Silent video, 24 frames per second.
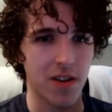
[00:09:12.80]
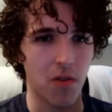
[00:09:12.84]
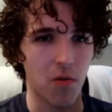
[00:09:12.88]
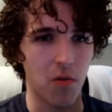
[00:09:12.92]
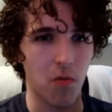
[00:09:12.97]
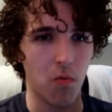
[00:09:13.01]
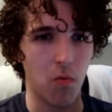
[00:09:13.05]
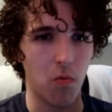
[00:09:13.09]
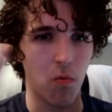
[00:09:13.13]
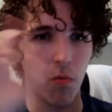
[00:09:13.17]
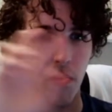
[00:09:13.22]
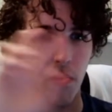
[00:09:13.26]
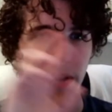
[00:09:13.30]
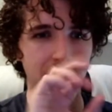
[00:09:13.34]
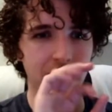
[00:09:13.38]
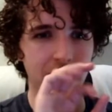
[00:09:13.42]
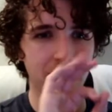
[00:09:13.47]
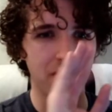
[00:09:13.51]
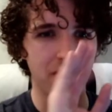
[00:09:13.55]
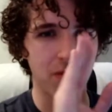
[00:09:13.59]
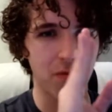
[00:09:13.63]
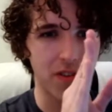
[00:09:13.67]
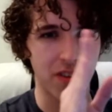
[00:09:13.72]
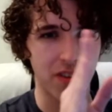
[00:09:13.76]

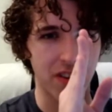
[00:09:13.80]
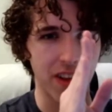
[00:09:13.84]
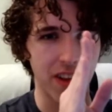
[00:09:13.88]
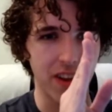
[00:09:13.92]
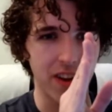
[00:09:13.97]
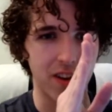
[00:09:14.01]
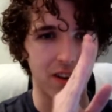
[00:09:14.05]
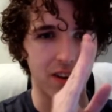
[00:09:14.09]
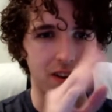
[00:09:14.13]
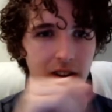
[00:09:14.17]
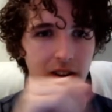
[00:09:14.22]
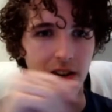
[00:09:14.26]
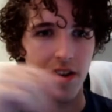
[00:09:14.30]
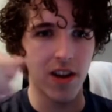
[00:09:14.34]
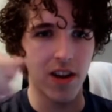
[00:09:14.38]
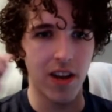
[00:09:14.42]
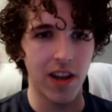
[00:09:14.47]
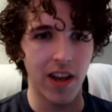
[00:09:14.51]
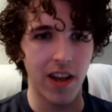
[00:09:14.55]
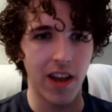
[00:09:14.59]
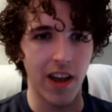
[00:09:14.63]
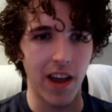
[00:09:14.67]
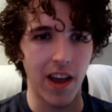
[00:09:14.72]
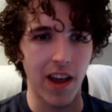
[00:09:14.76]
Winks was here
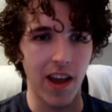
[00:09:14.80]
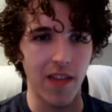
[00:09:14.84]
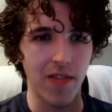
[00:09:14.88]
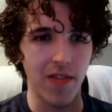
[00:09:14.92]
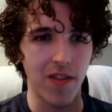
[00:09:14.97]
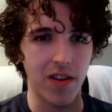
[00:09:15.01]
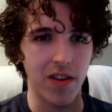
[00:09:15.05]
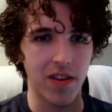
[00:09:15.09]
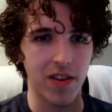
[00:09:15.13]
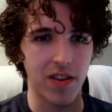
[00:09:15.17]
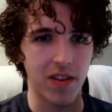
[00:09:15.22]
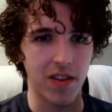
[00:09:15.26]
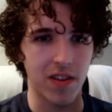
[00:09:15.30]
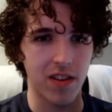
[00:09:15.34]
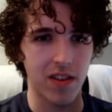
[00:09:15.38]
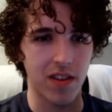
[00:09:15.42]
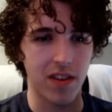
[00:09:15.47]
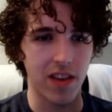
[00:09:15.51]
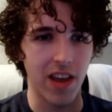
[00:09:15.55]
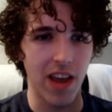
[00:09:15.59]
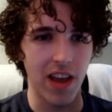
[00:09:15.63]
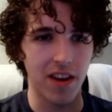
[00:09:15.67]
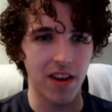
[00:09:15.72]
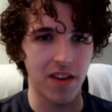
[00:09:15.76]
and then
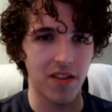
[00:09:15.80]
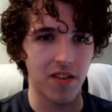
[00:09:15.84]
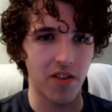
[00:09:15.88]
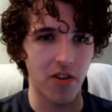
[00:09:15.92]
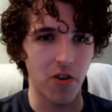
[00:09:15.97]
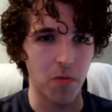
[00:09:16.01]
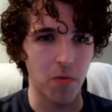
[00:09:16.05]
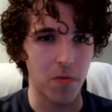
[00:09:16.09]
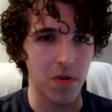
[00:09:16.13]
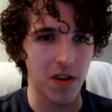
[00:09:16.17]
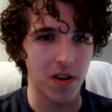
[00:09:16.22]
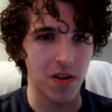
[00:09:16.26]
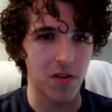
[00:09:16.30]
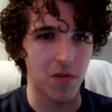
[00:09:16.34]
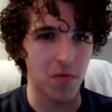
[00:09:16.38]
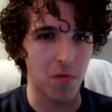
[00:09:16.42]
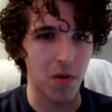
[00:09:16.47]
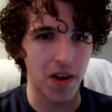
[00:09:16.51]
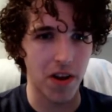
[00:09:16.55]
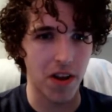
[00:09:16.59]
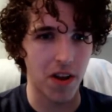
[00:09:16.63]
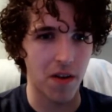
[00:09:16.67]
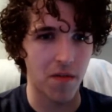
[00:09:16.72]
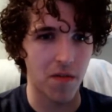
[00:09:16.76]
Yan and Toby or
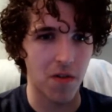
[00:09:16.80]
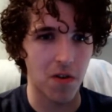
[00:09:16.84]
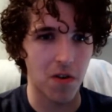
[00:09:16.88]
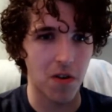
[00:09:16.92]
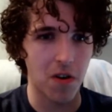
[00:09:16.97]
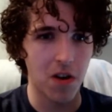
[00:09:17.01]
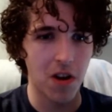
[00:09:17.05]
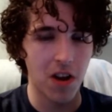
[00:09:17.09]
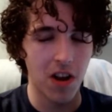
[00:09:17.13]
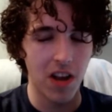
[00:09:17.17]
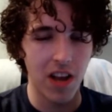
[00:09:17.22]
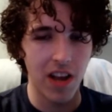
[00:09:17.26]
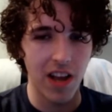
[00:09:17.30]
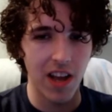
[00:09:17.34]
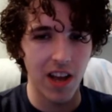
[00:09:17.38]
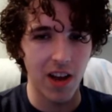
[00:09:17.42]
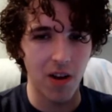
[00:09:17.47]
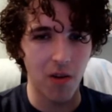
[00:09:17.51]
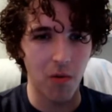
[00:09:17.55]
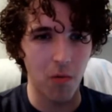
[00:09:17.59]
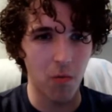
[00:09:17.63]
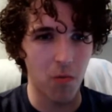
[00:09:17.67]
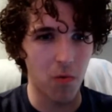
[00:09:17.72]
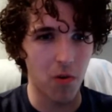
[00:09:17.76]
whatever
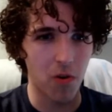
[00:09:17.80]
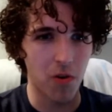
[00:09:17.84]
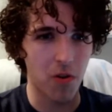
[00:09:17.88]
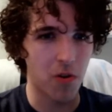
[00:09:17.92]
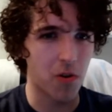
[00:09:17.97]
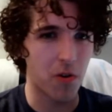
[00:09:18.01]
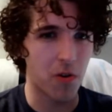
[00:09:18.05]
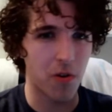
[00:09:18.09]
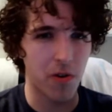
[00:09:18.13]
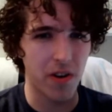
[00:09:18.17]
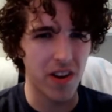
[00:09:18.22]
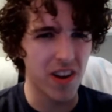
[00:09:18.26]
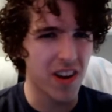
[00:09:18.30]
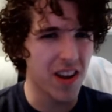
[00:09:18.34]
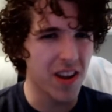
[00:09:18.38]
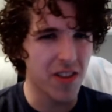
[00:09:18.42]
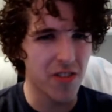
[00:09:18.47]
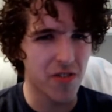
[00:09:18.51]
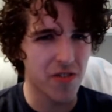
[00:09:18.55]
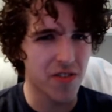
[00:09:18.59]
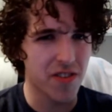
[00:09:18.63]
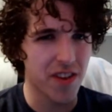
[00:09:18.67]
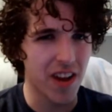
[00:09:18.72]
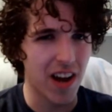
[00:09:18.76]
were
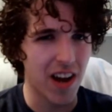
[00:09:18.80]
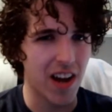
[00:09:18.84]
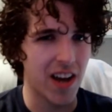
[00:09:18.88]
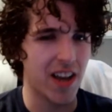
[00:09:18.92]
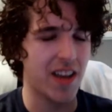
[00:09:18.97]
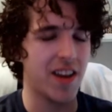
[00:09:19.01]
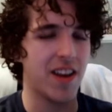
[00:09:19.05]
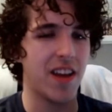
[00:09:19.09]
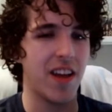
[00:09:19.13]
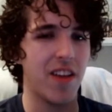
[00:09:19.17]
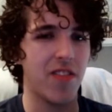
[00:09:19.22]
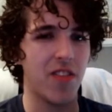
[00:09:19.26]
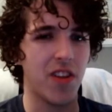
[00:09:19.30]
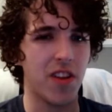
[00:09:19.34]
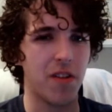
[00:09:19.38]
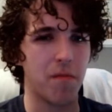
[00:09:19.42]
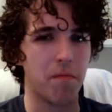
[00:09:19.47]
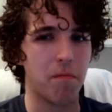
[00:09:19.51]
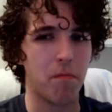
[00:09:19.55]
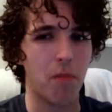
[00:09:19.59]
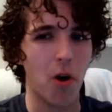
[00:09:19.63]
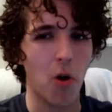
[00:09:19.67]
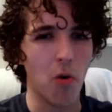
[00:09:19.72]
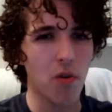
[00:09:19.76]
either side and
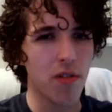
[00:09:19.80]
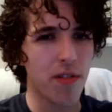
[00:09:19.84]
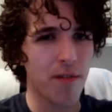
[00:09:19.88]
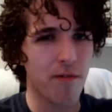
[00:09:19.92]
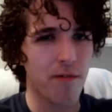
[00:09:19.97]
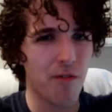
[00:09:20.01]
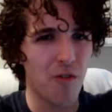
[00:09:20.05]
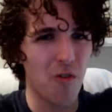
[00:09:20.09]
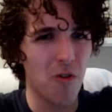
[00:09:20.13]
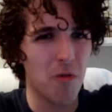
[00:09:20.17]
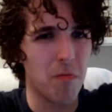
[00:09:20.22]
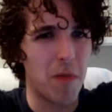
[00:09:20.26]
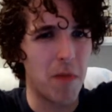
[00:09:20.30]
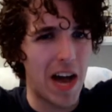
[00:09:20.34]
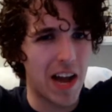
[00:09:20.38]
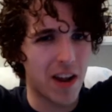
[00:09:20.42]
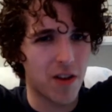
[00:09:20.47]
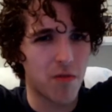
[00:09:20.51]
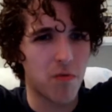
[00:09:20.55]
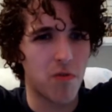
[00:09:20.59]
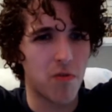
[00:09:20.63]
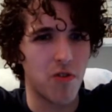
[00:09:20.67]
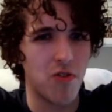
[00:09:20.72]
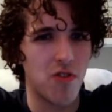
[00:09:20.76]
then both
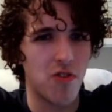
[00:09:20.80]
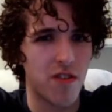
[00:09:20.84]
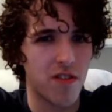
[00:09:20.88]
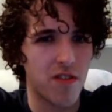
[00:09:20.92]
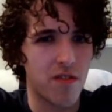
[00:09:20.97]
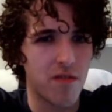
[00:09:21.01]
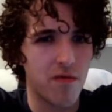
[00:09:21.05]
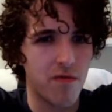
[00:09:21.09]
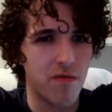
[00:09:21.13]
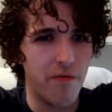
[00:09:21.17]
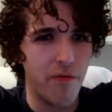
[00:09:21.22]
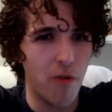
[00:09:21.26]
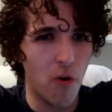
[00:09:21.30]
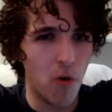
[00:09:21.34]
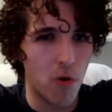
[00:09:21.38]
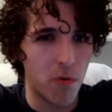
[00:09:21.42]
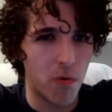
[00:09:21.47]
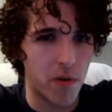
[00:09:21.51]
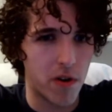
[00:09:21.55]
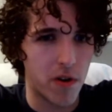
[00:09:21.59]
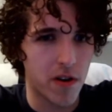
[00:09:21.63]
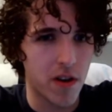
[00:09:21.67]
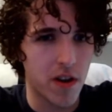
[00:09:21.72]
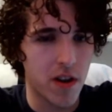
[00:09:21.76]
fullbacks were just
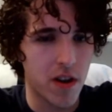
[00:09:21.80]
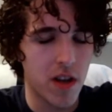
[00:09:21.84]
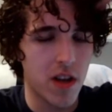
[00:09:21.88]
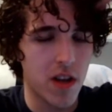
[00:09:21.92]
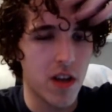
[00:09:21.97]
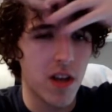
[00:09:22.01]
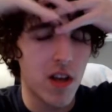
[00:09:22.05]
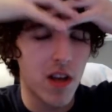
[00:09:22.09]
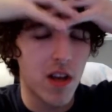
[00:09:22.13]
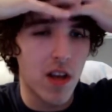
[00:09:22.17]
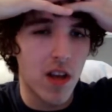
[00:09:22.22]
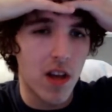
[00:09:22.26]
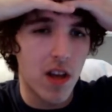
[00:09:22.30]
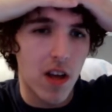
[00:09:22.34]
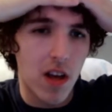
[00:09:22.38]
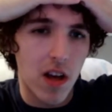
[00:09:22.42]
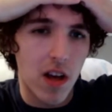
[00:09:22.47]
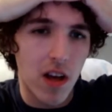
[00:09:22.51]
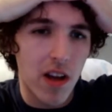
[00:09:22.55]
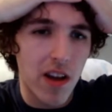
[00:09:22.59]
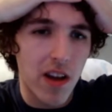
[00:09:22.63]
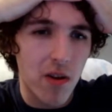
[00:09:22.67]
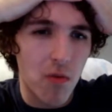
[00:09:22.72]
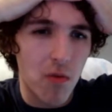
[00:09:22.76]
forward.
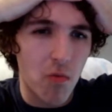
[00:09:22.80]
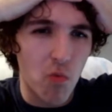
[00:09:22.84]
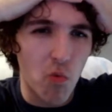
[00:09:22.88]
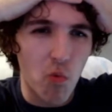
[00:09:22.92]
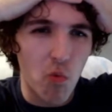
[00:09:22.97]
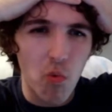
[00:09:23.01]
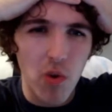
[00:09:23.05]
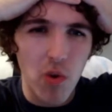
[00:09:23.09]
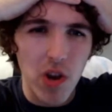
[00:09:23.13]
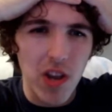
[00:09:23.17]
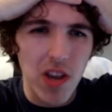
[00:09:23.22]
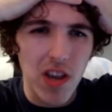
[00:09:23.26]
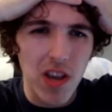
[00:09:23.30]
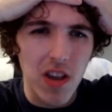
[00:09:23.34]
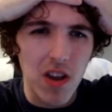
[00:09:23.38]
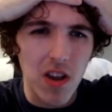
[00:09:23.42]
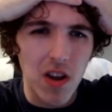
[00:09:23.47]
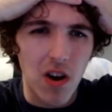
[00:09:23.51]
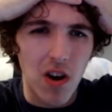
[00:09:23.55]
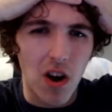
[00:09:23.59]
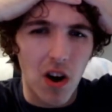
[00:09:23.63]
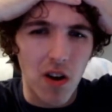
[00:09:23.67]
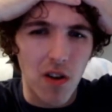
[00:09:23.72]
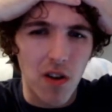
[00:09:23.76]
We
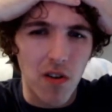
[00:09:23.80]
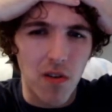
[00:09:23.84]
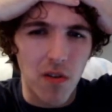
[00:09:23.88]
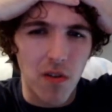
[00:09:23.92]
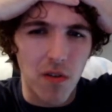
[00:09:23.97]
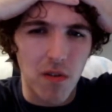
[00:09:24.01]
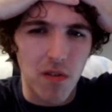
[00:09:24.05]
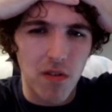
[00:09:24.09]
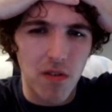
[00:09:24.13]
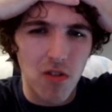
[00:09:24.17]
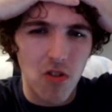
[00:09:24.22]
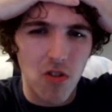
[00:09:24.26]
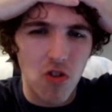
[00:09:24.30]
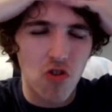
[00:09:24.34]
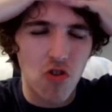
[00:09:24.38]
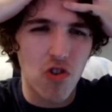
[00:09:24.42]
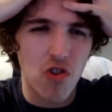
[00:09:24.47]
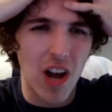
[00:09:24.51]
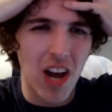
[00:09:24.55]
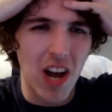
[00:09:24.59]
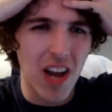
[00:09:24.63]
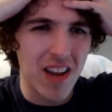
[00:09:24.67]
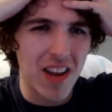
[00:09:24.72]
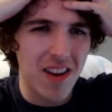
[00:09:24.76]
are
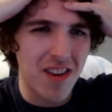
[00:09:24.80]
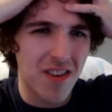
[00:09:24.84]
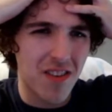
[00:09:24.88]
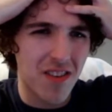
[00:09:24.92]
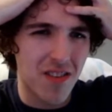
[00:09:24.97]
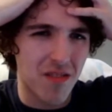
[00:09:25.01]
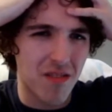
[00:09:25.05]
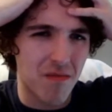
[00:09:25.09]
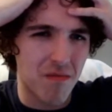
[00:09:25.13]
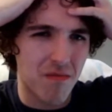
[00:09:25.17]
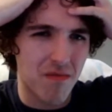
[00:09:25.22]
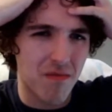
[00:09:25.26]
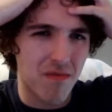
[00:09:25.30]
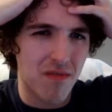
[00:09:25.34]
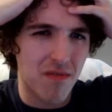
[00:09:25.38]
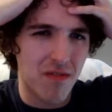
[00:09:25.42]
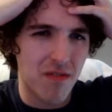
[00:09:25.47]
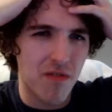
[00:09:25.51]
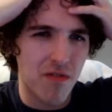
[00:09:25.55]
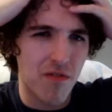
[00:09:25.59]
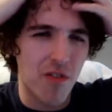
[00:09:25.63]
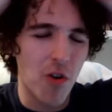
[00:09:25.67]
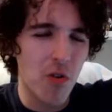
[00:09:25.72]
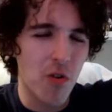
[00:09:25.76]
trying to
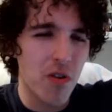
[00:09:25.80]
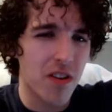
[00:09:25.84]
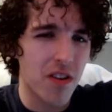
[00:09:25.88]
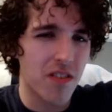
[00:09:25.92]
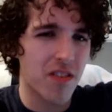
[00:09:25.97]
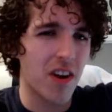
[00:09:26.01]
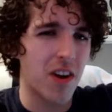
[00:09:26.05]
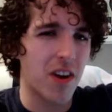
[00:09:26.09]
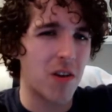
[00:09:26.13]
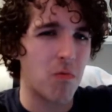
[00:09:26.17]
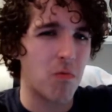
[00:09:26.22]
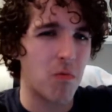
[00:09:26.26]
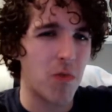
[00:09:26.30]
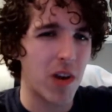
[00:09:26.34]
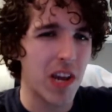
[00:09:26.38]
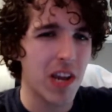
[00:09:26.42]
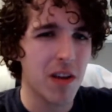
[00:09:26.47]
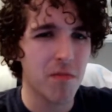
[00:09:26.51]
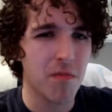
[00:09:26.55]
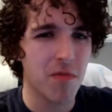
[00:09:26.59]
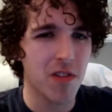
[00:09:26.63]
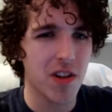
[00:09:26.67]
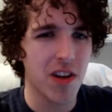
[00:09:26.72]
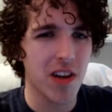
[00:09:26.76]
focus on
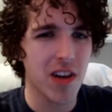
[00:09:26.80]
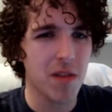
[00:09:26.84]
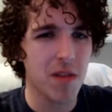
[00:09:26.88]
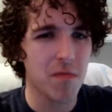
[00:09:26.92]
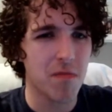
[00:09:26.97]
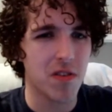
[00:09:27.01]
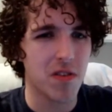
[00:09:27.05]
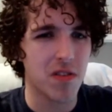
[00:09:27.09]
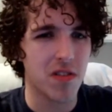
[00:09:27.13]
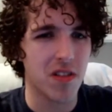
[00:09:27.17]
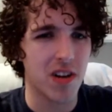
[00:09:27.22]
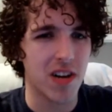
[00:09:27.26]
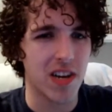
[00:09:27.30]
wing play, but